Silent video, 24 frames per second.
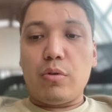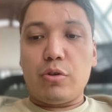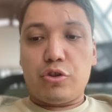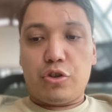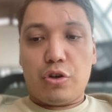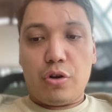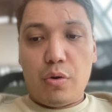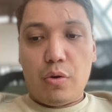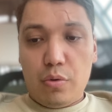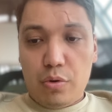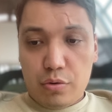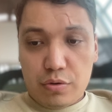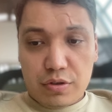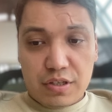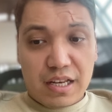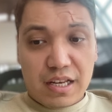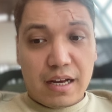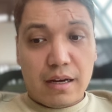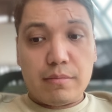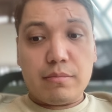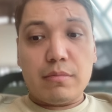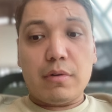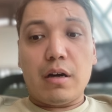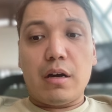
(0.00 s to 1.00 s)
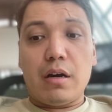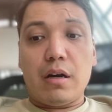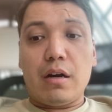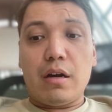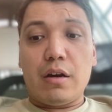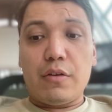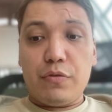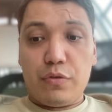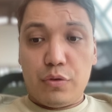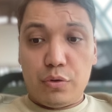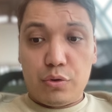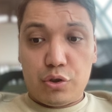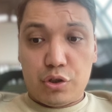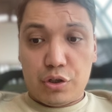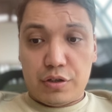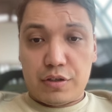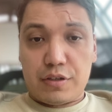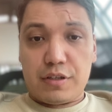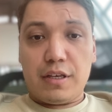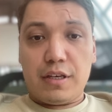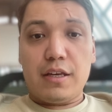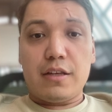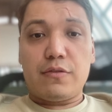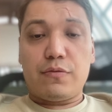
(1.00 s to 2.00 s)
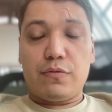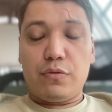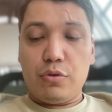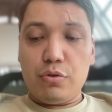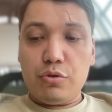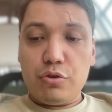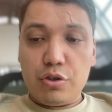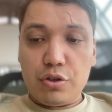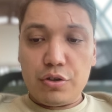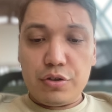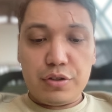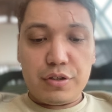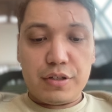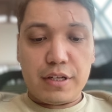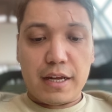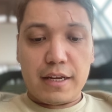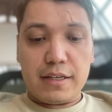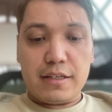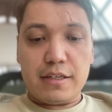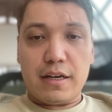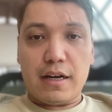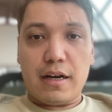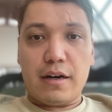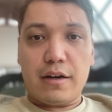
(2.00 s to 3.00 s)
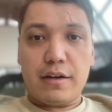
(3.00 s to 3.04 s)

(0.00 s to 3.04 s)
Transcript: show you some features. Yes, features that are